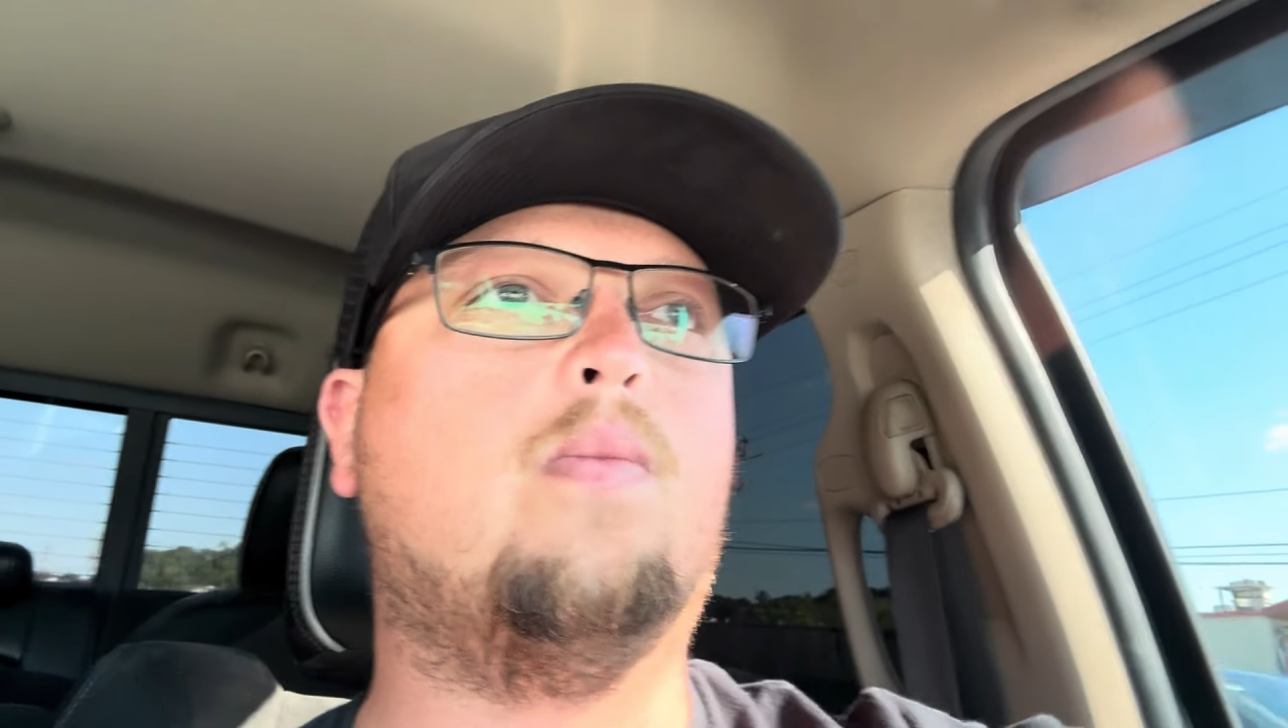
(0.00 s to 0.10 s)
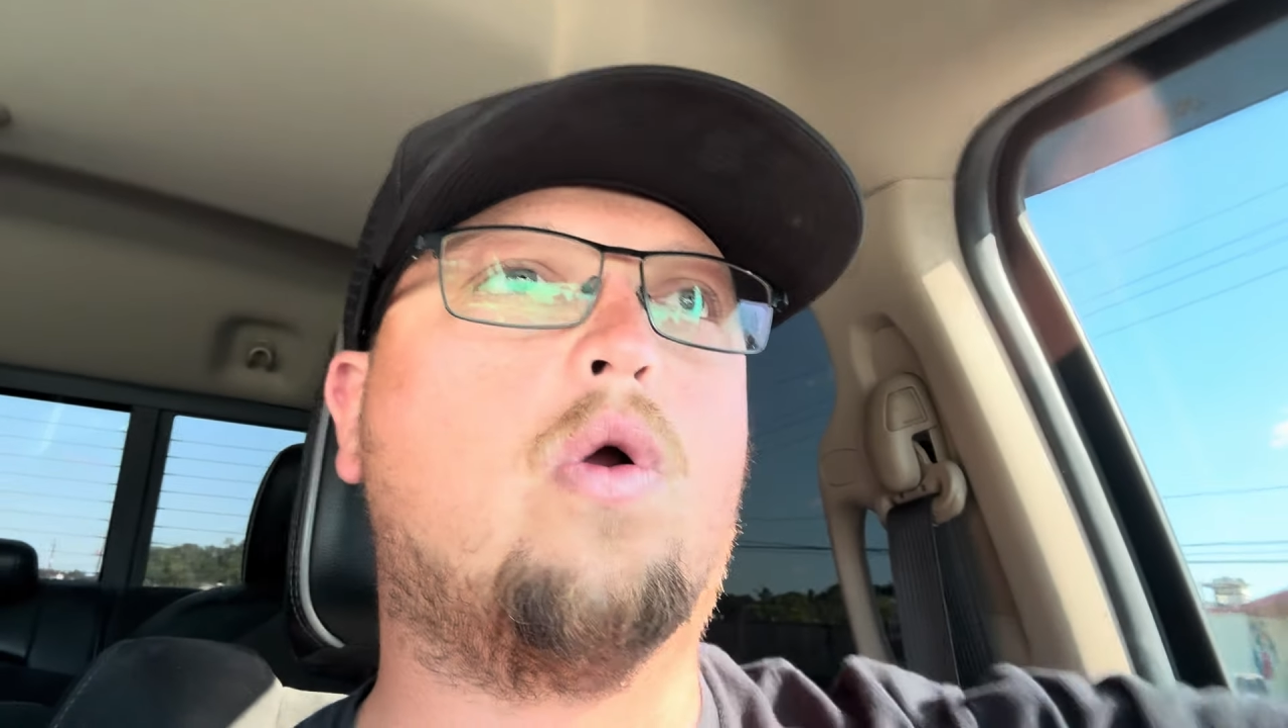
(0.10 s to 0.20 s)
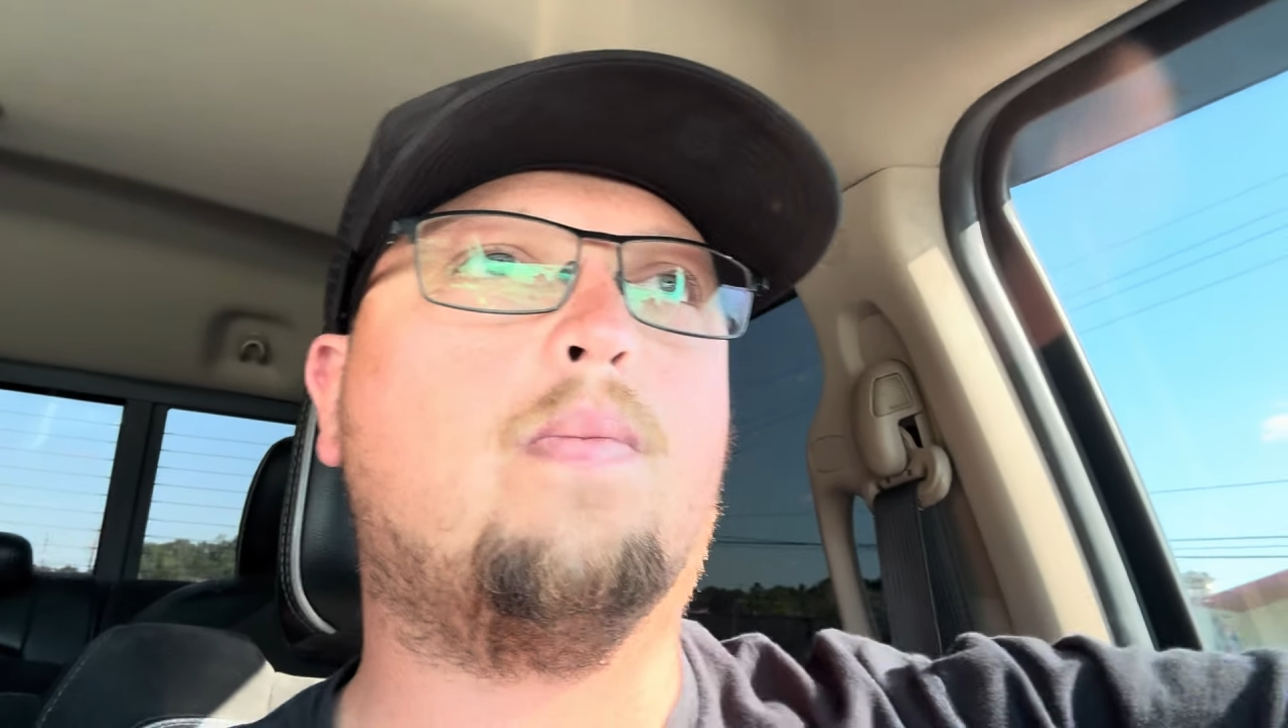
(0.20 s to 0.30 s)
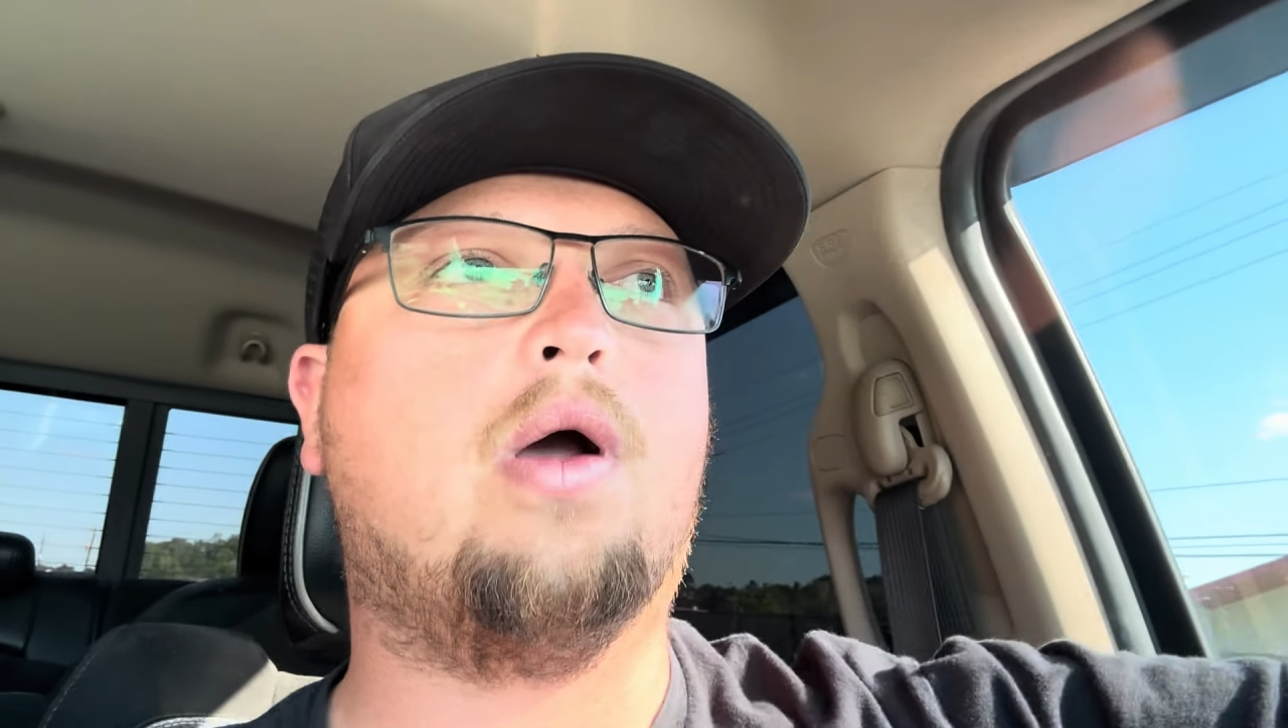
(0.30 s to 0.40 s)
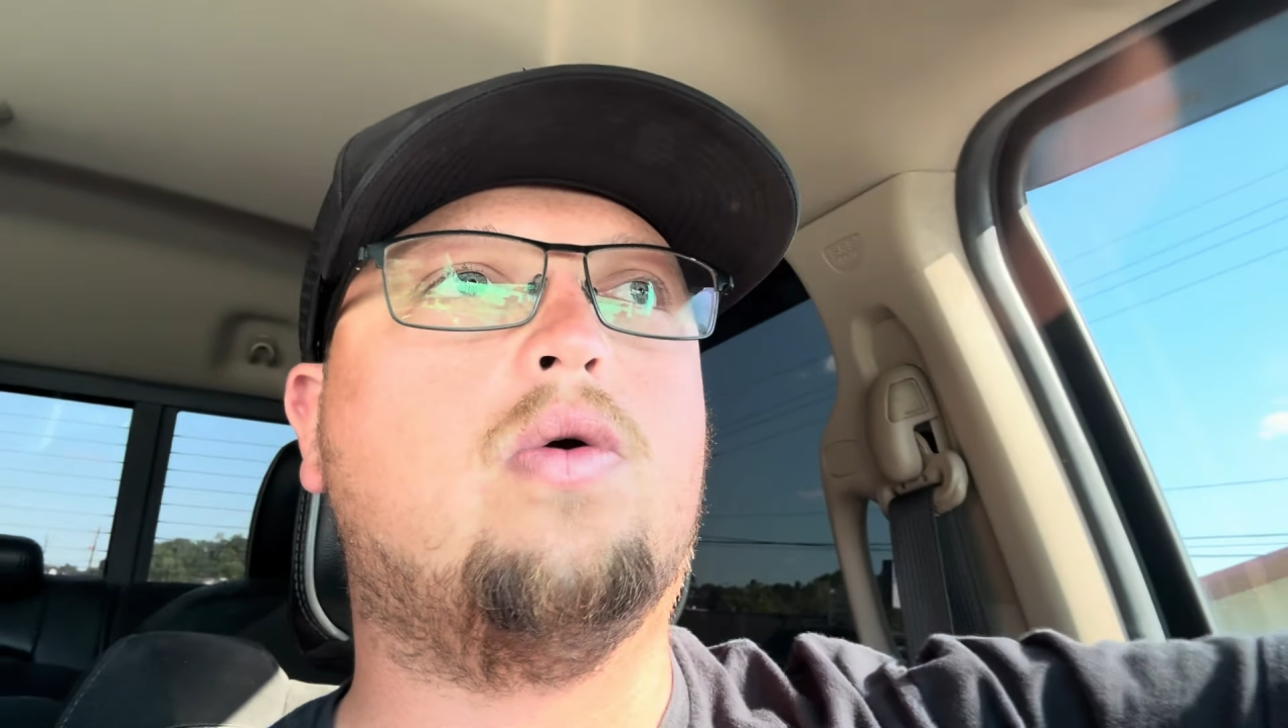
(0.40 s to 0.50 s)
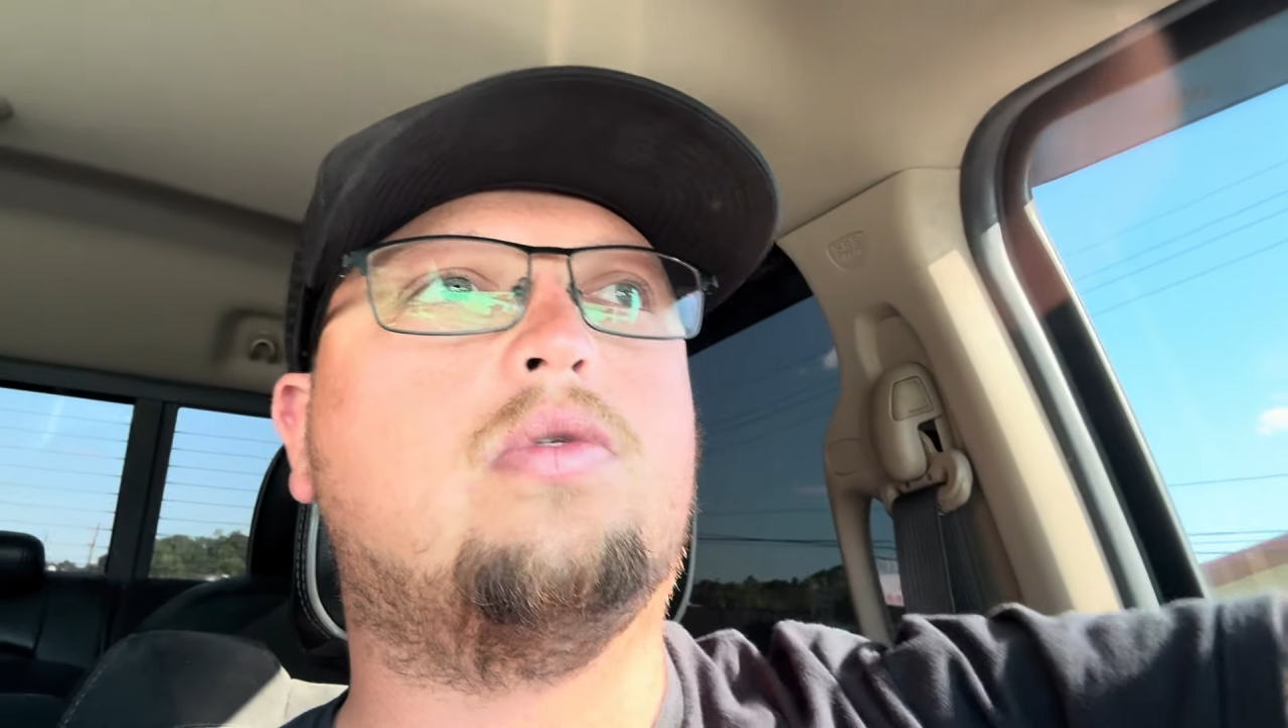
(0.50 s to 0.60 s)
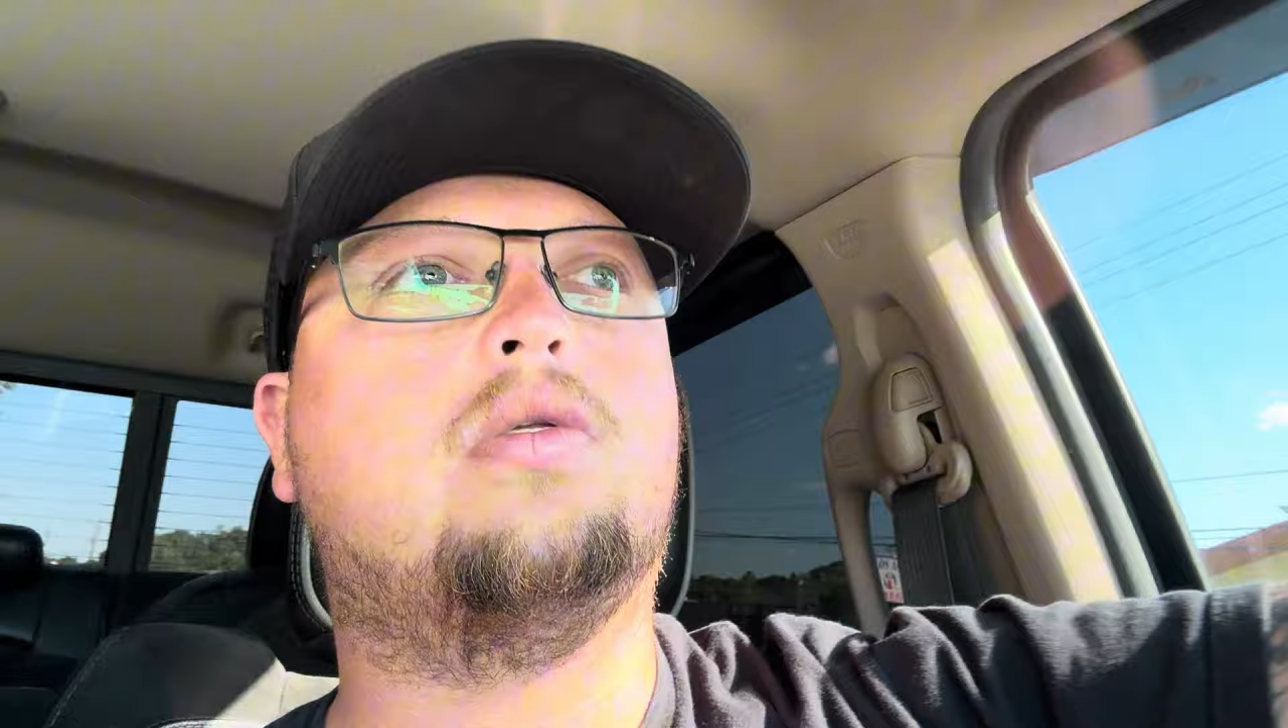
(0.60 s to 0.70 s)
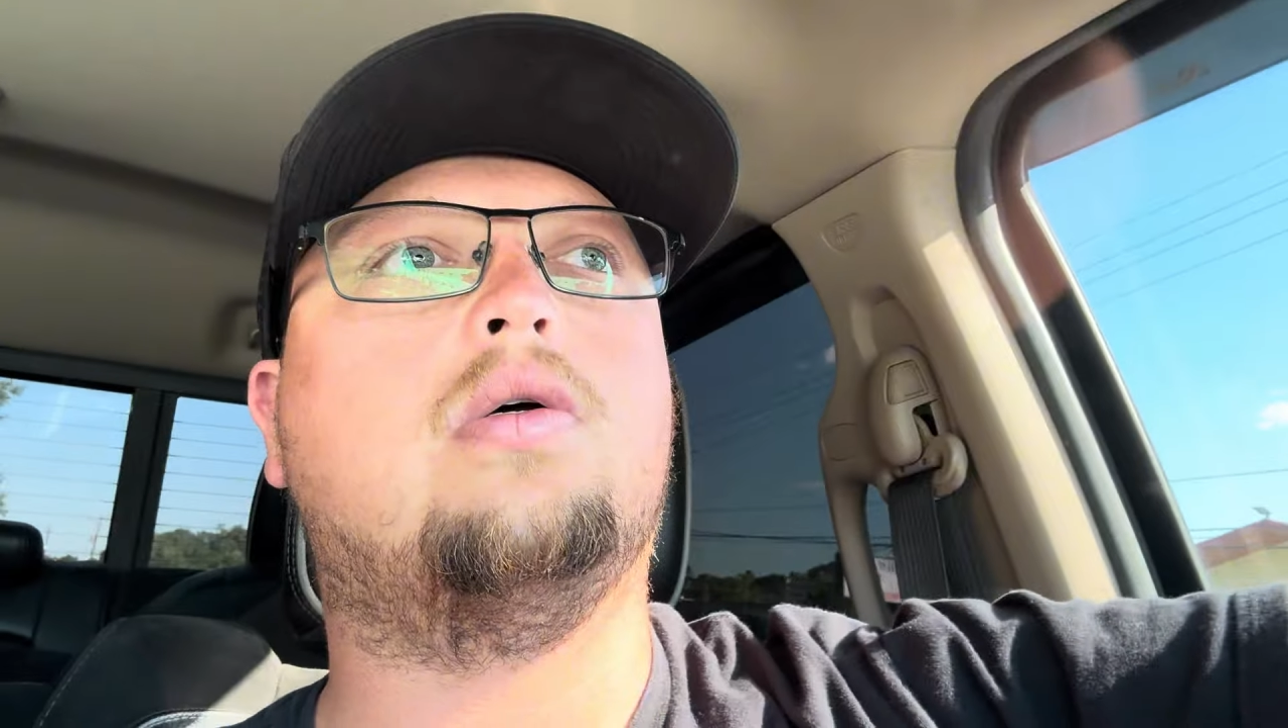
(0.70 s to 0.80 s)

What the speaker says: more posts